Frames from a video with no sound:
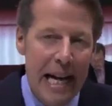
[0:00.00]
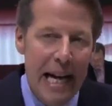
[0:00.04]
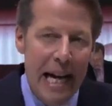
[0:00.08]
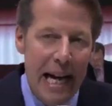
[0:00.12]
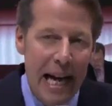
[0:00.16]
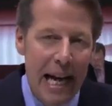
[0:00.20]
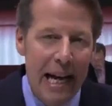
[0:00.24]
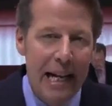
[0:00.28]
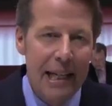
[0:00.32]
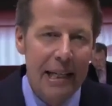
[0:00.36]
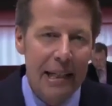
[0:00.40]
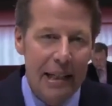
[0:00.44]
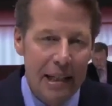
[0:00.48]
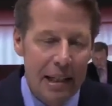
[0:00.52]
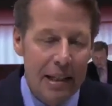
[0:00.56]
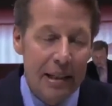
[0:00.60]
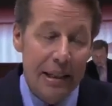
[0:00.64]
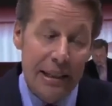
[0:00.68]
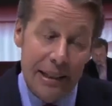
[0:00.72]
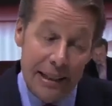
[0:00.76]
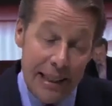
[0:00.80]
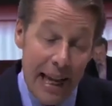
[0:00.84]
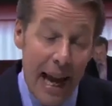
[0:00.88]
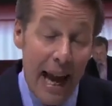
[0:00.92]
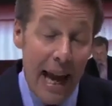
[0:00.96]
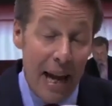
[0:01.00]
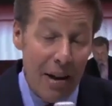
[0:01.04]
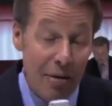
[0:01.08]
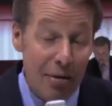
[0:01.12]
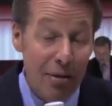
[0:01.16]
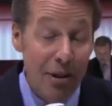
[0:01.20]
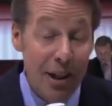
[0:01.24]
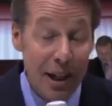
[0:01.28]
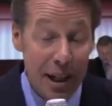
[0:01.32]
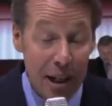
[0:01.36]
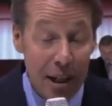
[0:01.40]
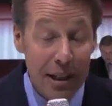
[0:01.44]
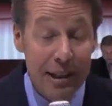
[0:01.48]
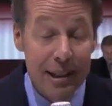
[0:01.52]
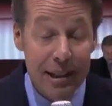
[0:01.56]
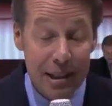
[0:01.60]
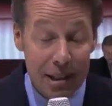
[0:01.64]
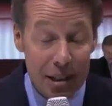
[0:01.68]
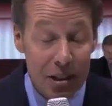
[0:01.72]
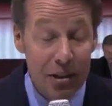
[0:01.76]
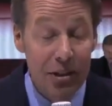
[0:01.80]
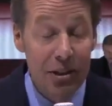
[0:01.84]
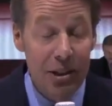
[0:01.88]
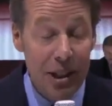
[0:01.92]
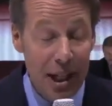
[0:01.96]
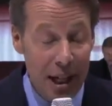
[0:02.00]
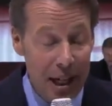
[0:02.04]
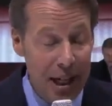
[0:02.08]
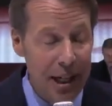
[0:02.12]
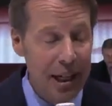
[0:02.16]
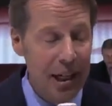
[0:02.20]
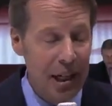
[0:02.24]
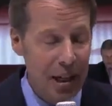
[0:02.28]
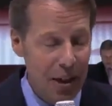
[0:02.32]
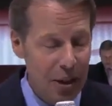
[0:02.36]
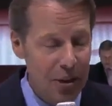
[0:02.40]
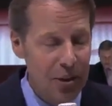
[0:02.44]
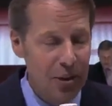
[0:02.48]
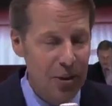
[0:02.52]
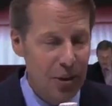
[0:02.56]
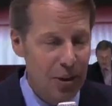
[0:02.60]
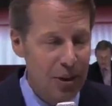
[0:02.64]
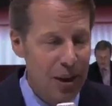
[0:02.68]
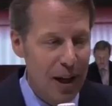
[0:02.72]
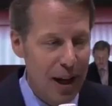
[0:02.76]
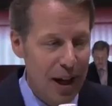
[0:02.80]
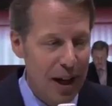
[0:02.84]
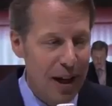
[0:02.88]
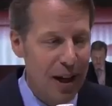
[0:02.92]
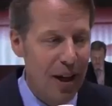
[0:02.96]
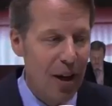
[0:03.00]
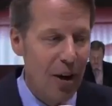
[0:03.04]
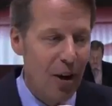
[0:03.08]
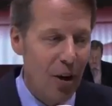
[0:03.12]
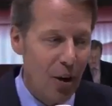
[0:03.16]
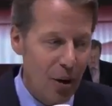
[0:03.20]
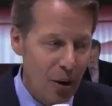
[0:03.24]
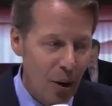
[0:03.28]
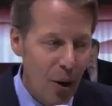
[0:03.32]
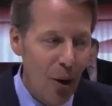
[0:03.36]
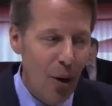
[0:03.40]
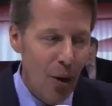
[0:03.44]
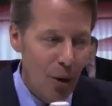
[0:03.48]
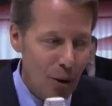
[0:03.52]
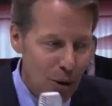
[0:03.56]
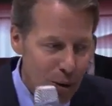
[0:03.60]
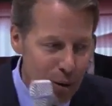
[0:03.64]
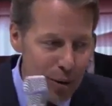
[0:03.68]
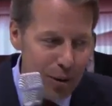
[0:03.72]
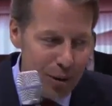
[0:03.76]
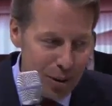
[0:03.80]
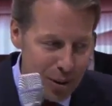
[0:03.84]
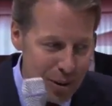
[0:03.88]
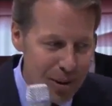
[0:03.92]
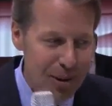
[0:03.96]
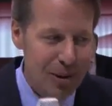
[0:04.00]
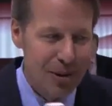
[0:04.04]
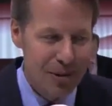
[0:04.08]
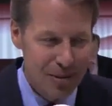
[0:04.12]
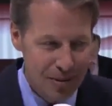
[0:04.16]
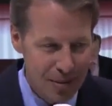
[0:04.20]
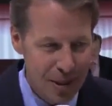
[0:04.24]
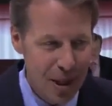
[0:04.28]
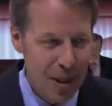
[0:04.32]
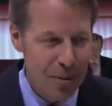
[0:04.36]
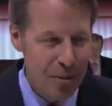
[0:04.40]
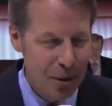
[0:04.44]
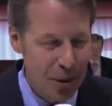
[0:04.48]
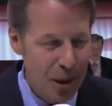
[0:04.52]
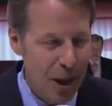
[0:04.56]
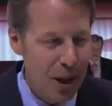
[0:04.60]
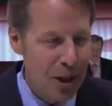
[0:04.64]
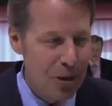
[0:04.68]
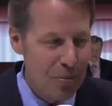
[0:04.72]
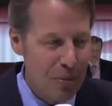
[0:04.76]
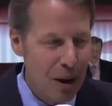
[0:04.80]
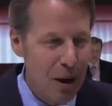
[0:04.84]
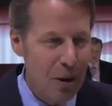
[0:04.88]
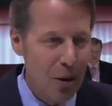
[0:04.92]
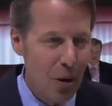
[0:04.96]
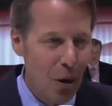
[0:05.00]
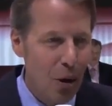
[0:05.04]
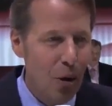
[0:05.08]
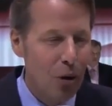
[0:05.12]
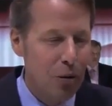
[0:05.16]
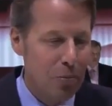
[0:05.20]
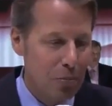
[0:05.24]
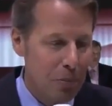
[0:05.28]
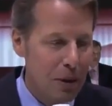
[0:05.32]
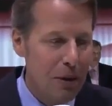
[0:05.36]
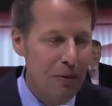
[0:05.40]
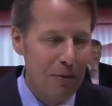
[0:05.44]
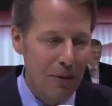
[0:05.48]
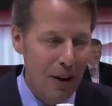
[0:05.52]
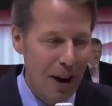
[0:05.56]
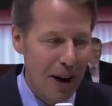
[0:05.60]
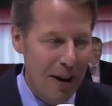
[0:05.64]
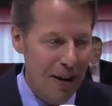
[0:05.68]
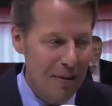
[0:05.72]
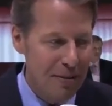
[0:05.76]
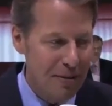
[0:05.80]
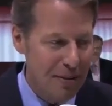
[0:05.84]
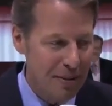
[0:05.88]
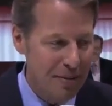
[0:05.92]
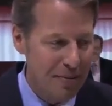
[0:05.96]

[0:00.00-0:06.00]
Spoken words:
And the A3 gets really close to the old, in quotation mark, old B5.